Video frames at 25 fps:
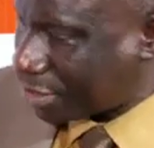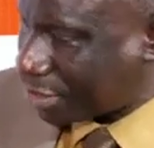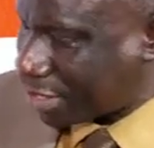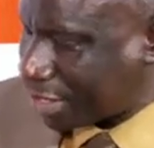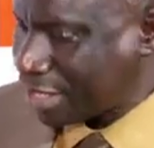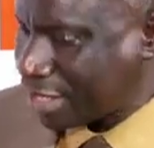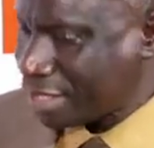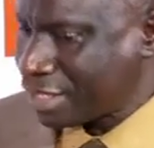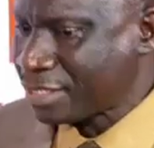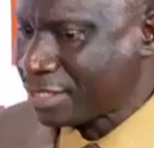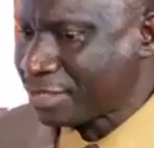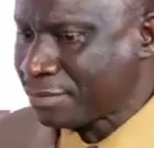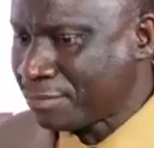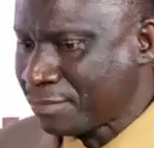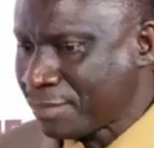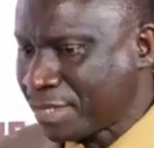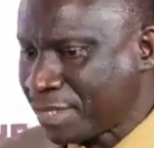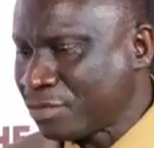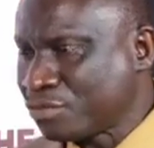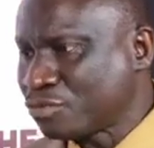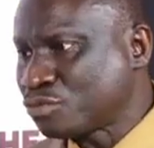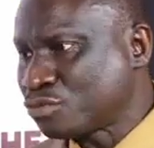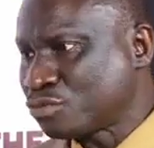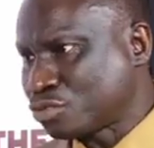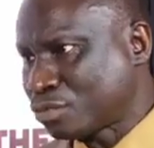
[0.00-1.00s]
one is
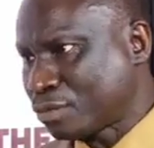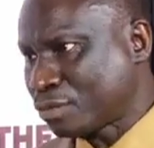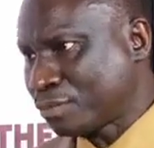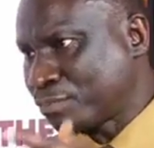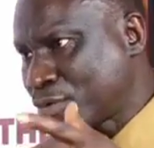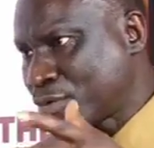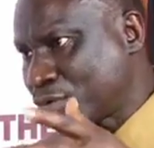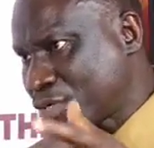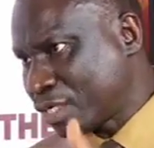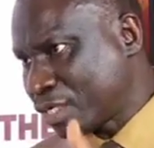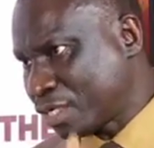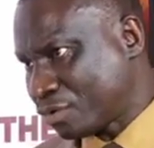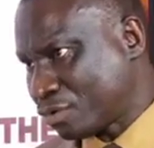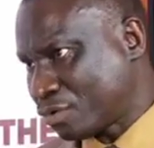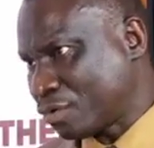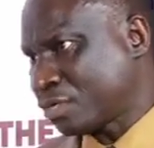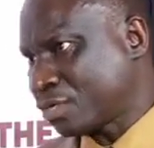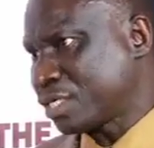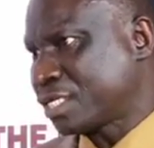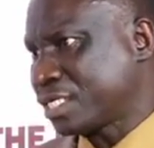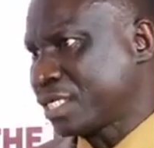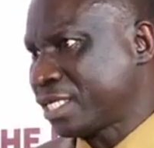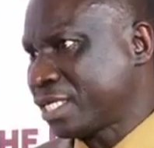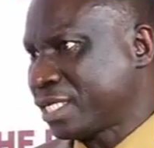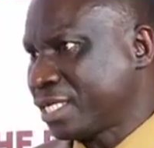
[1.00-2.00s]
meant to support the
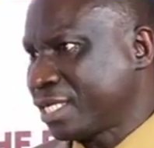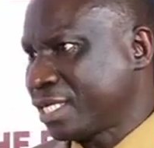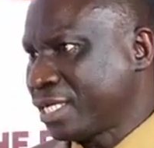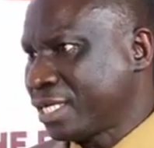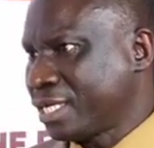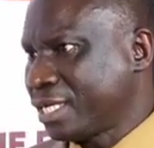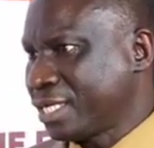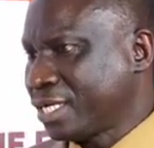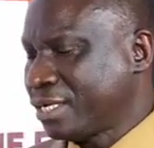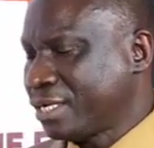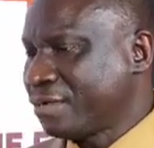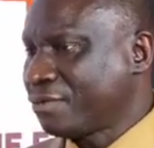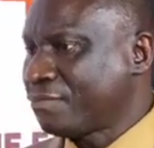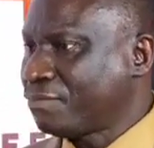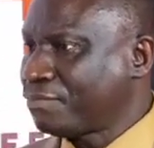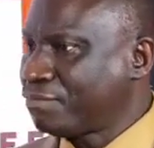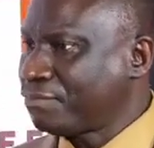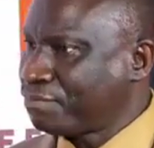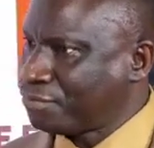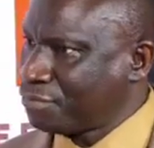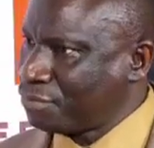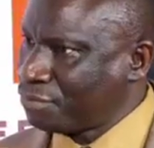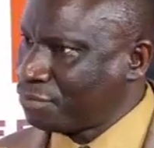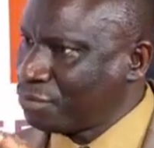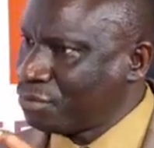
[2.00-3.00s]
country
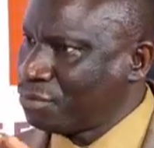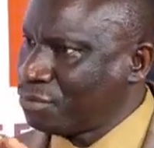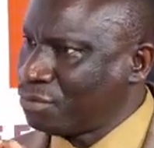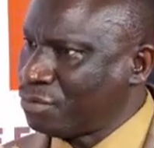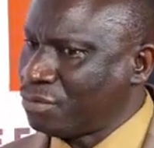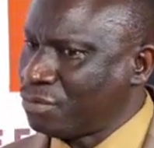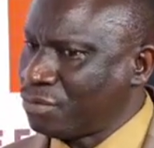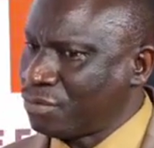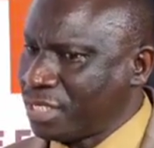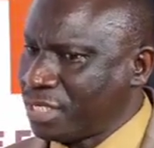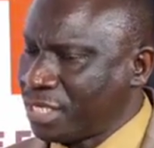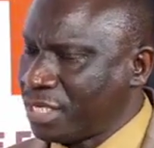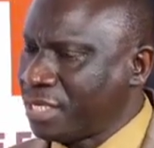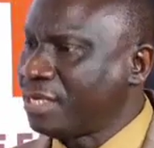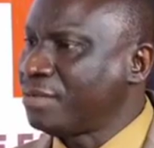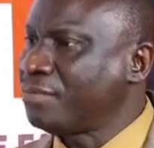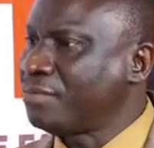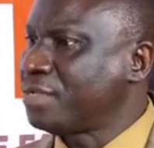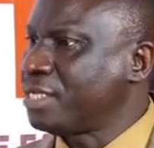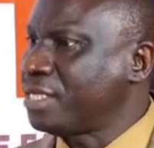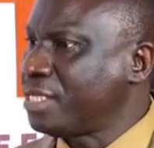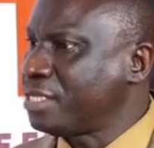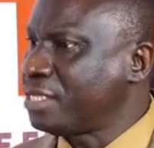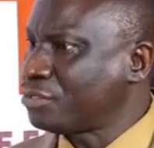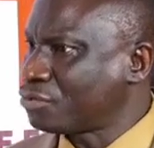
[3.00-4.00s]
to deal
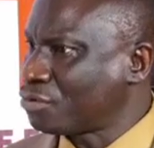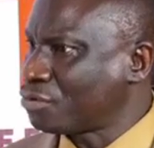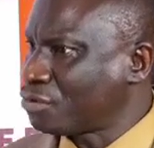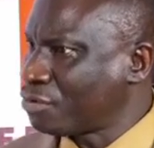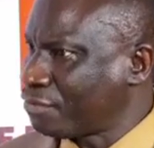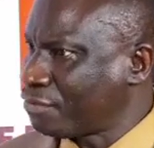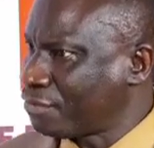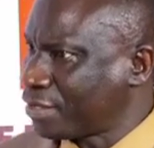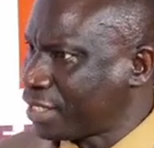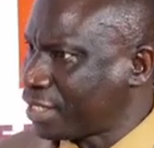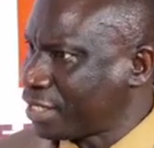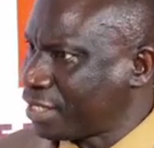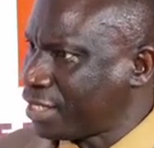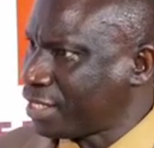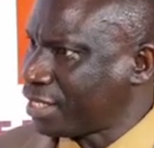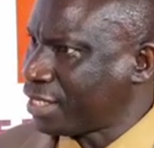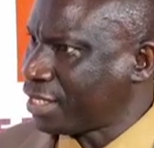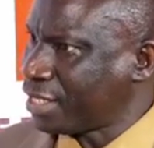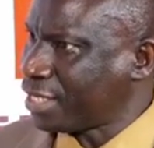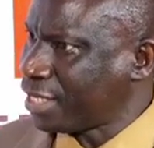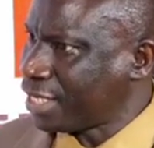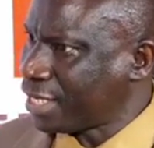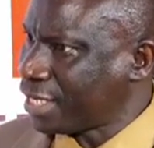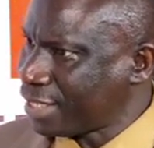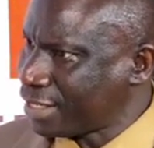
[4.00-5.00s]
with this
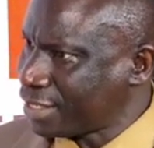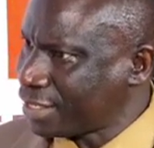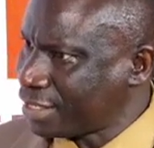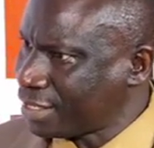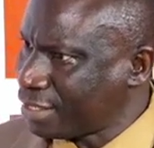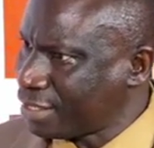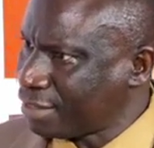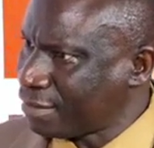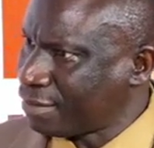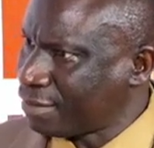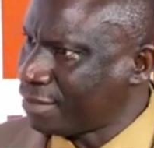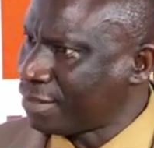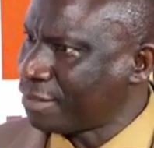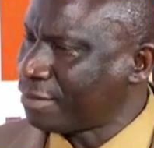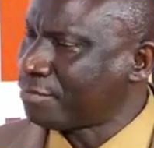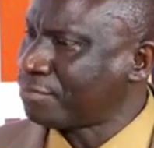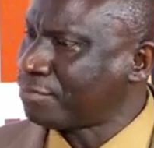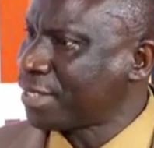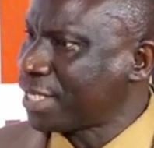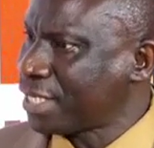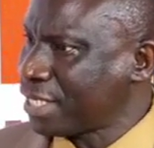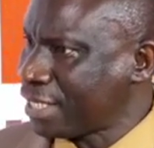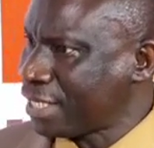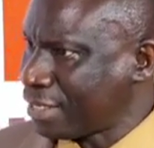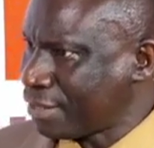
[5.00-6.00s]
COVID-19
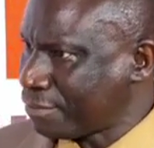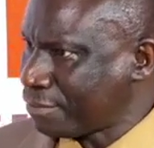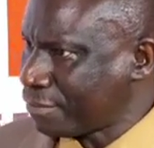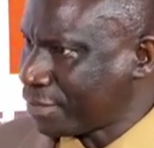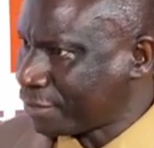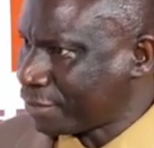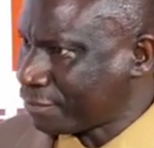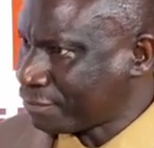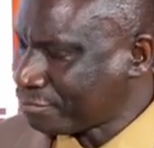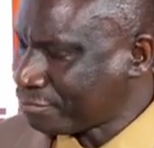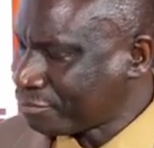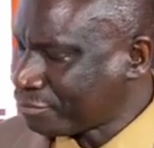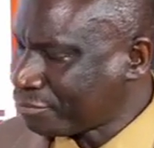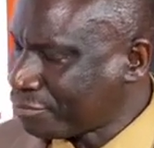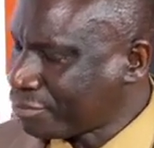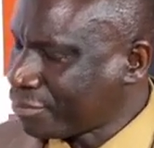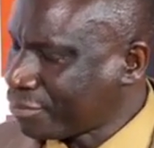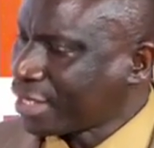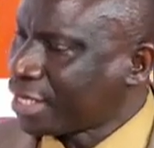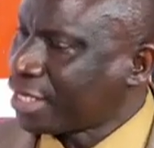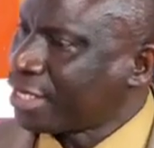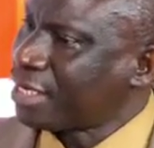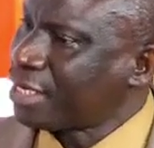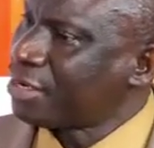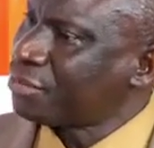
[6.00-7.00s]
pandemic.
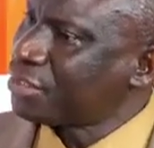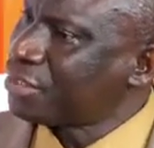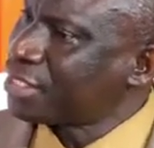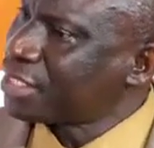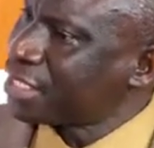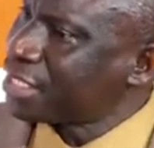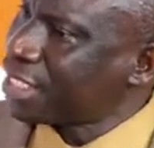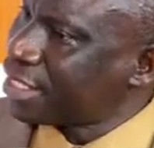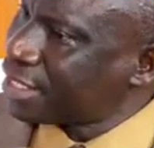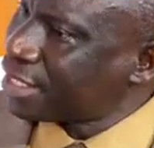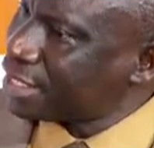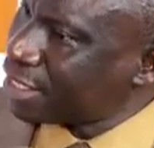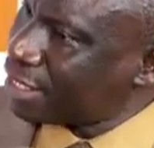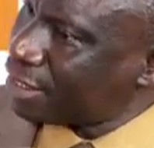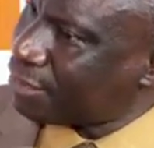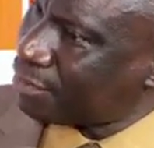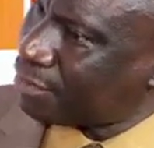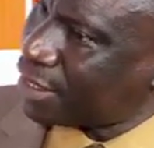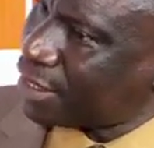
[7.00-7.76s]
Now the central